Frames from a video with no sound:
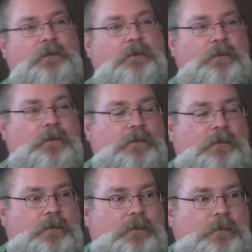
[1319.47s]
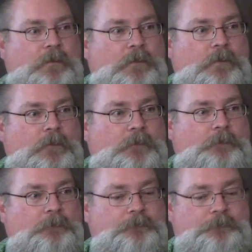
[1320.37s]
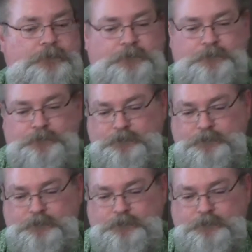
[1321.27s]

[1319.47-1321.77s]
Nothing is said.